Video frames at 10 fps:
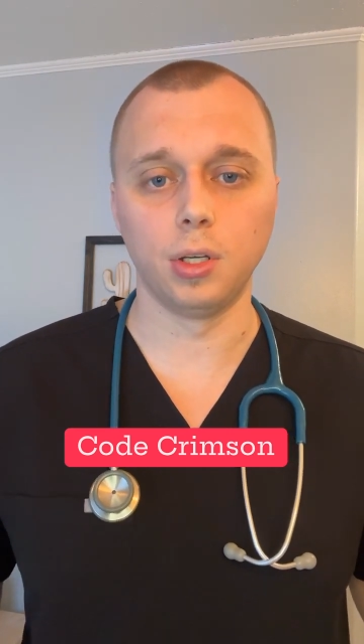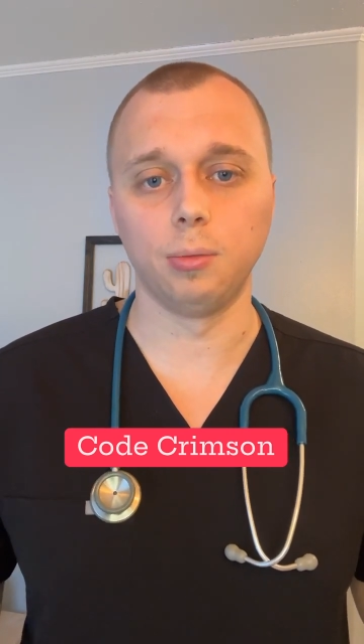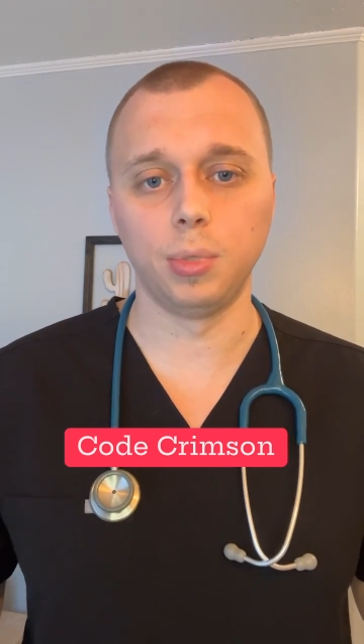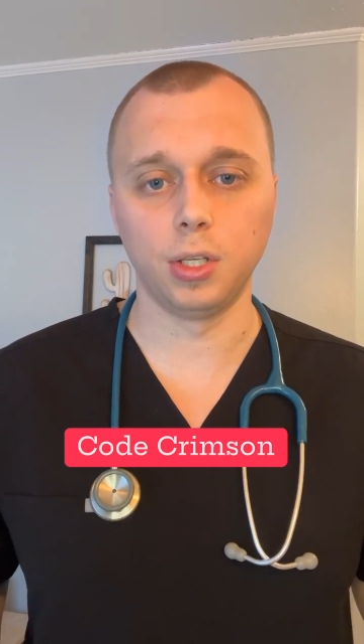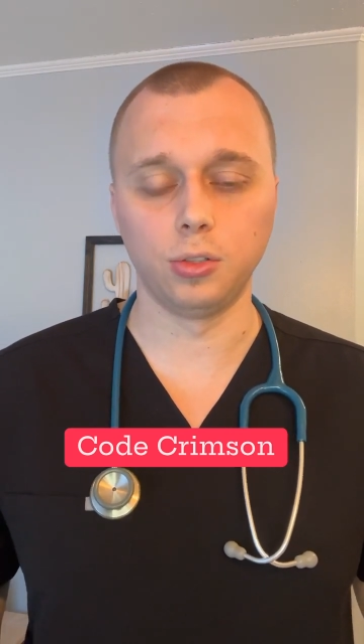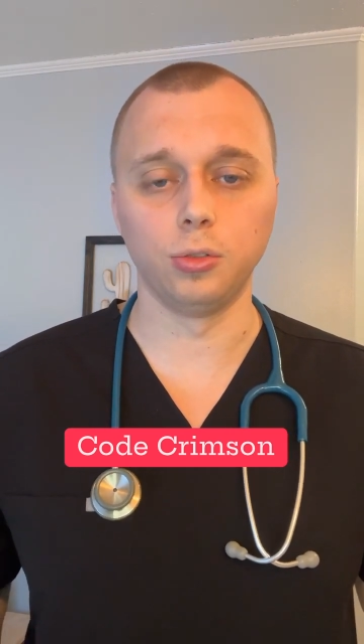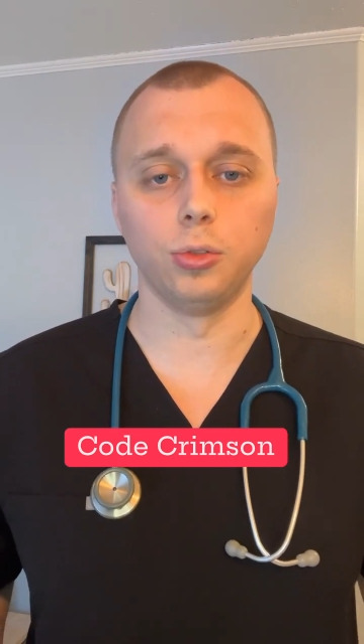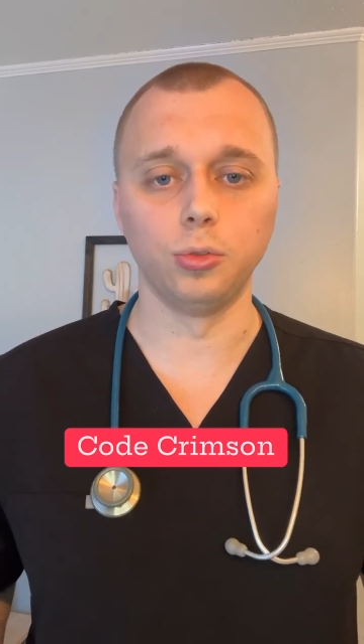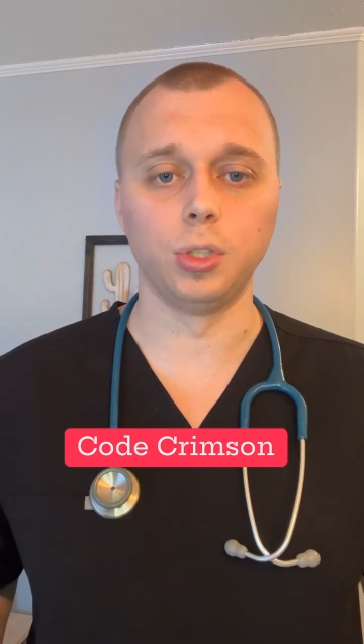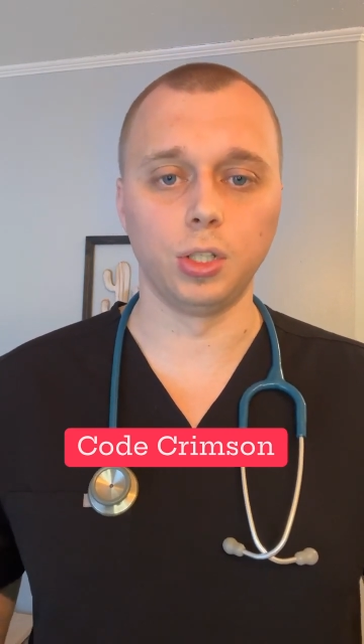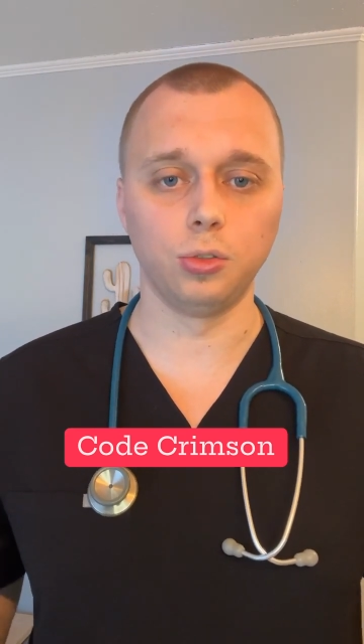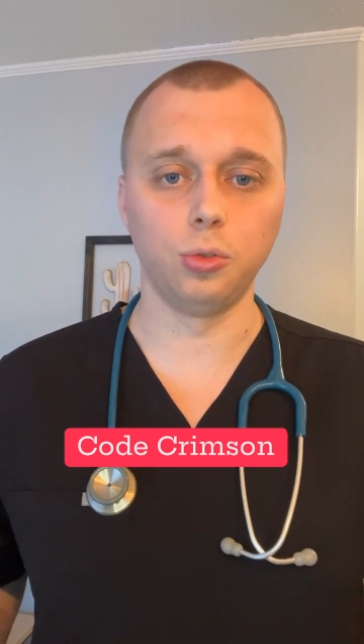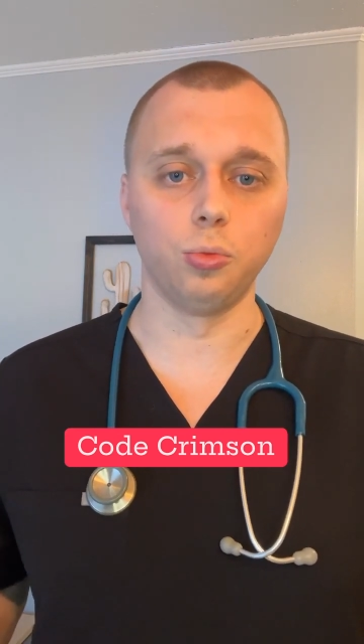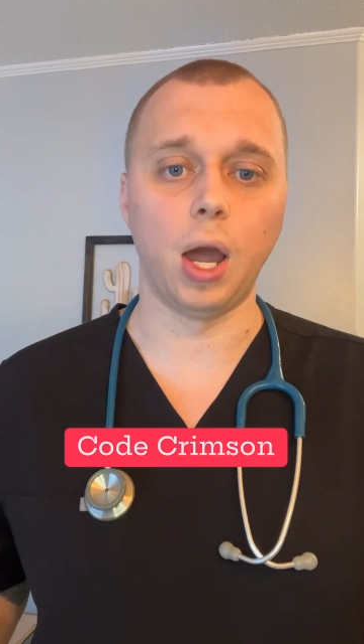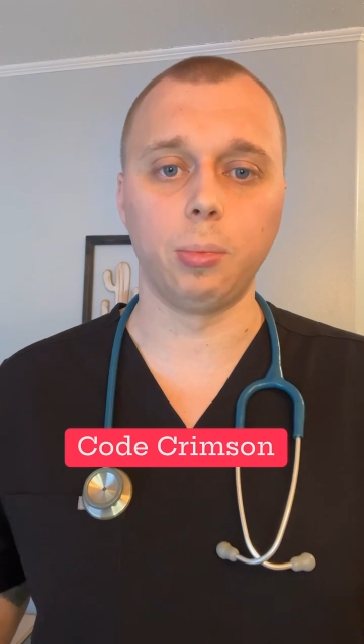because you're losing it too
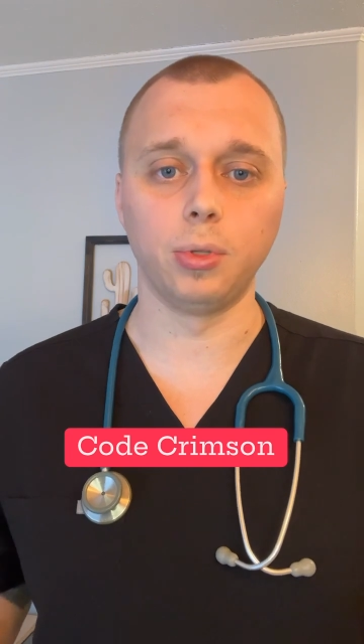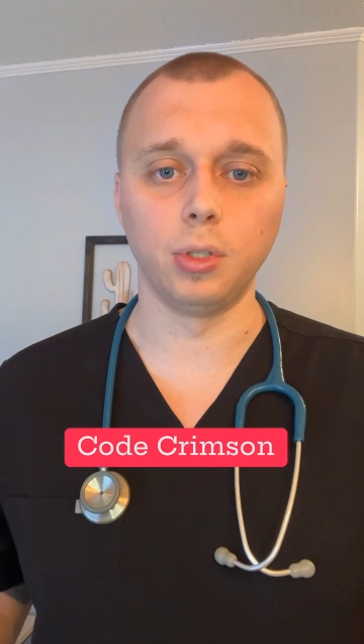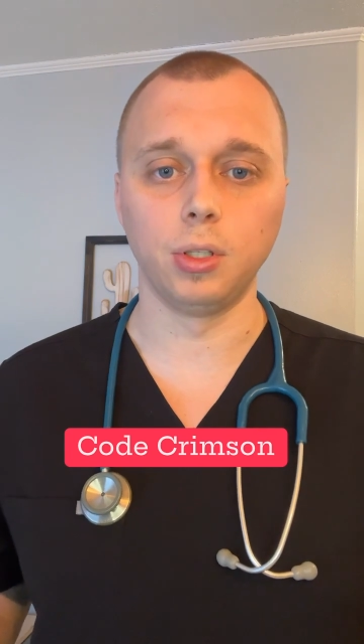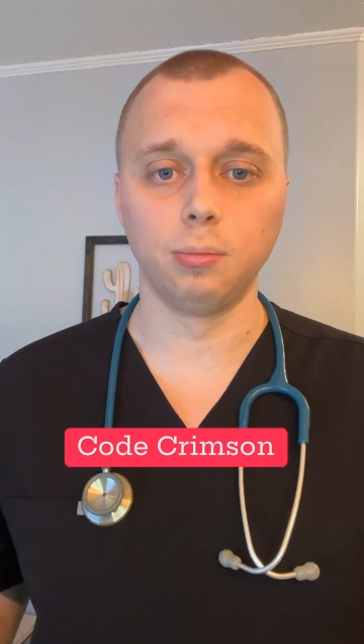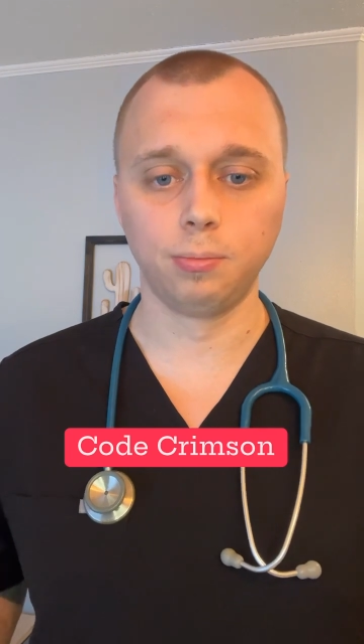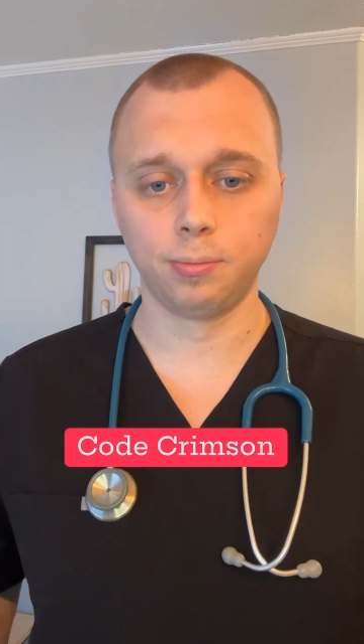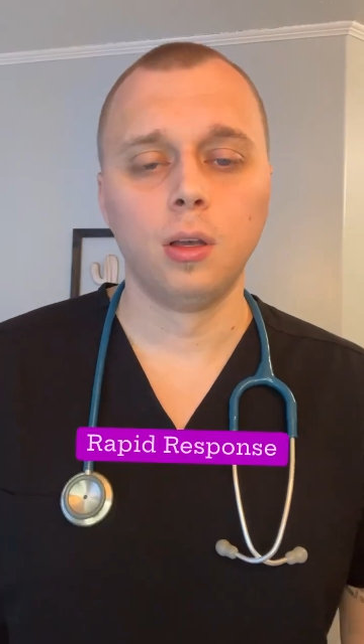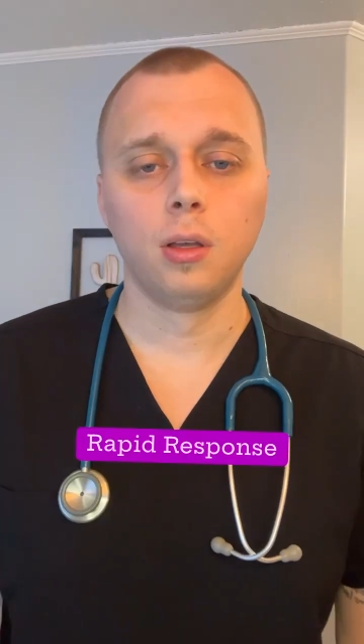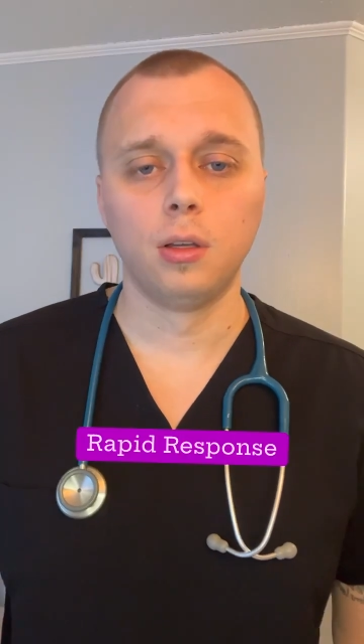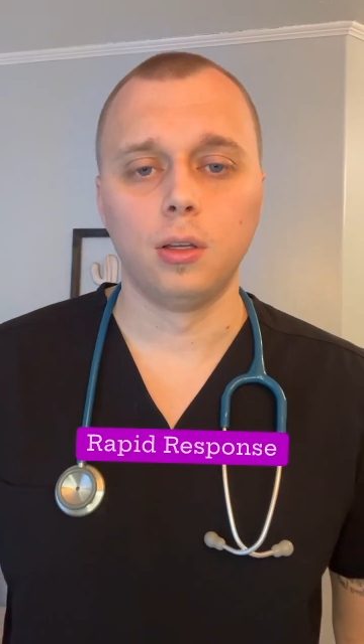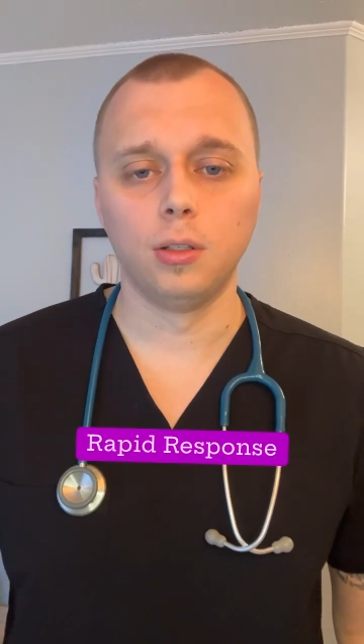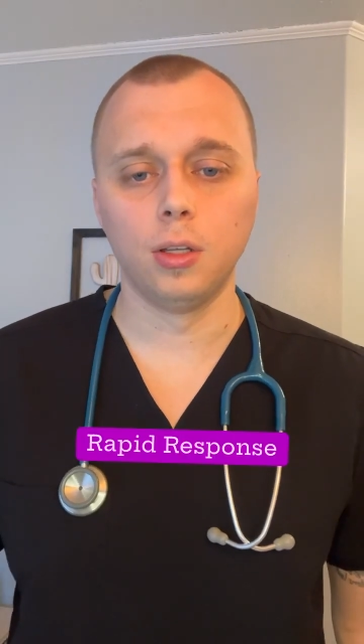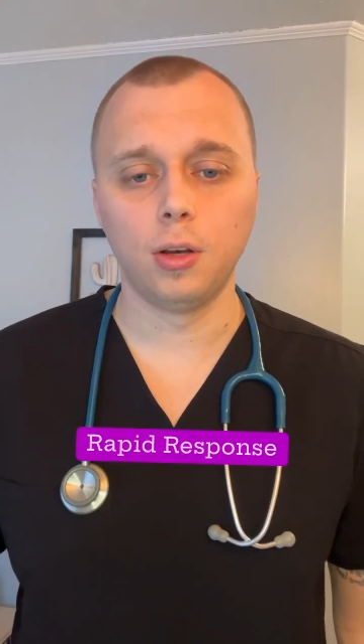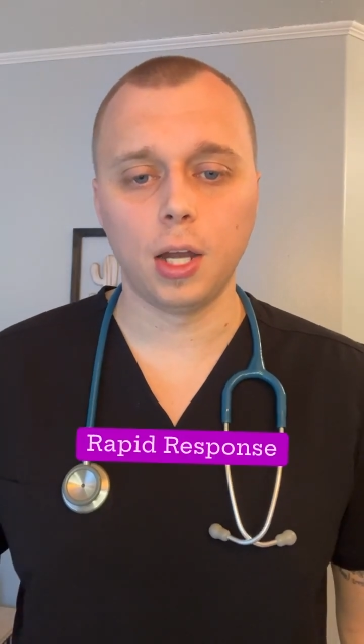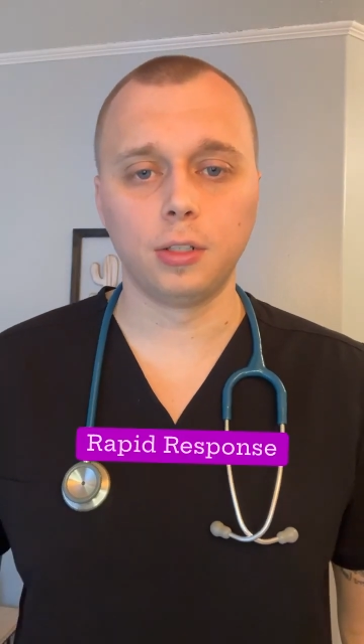rapidly.
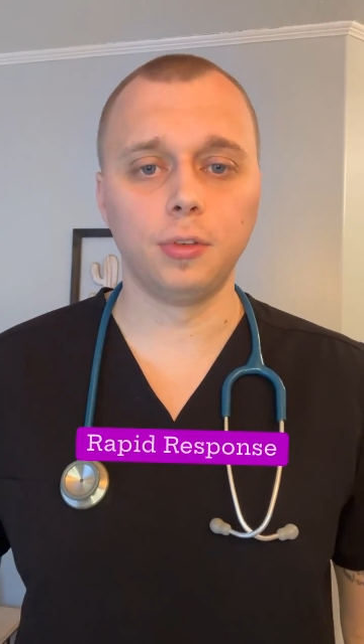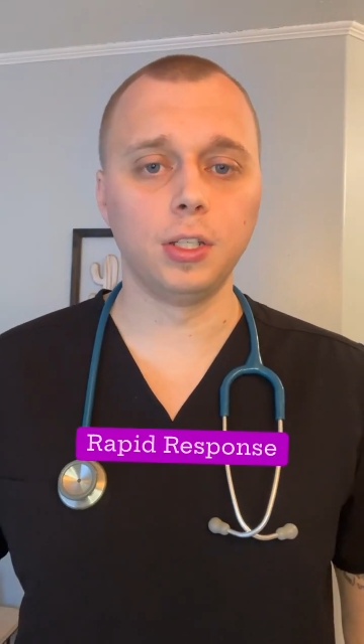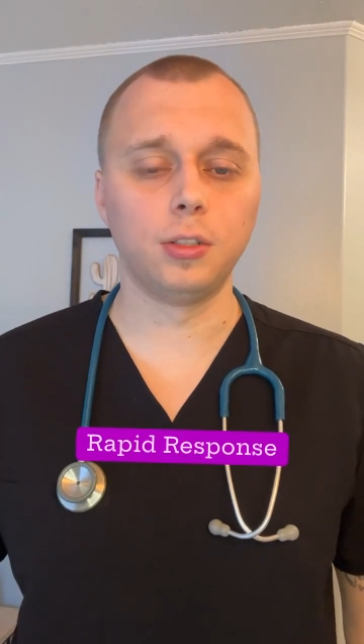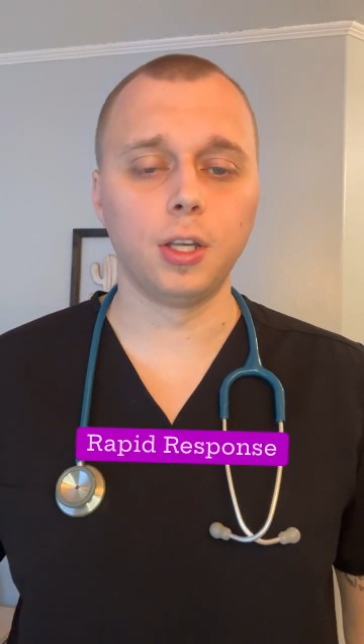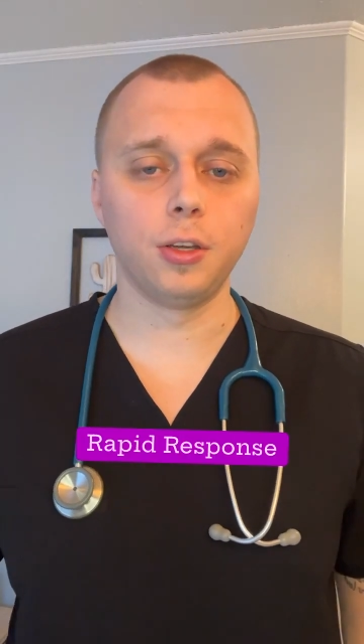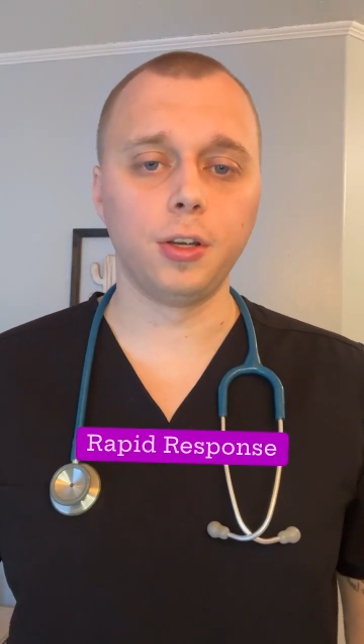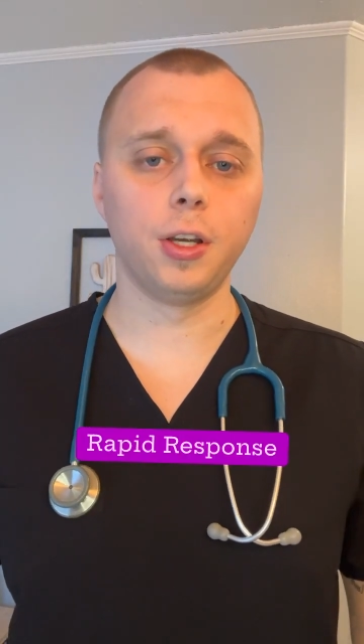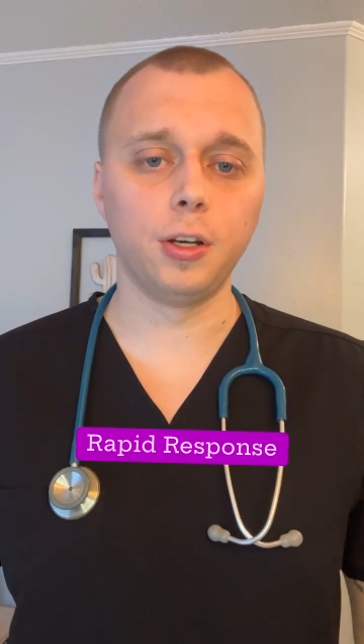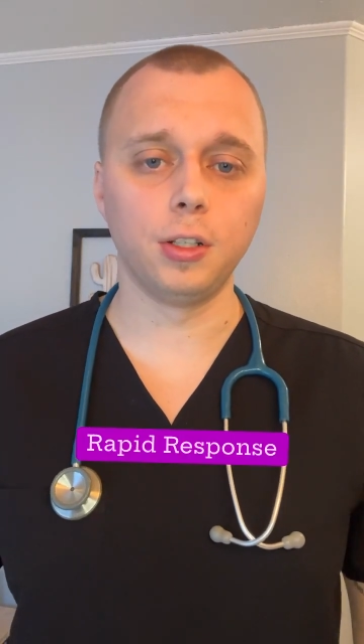Another activation that you hear,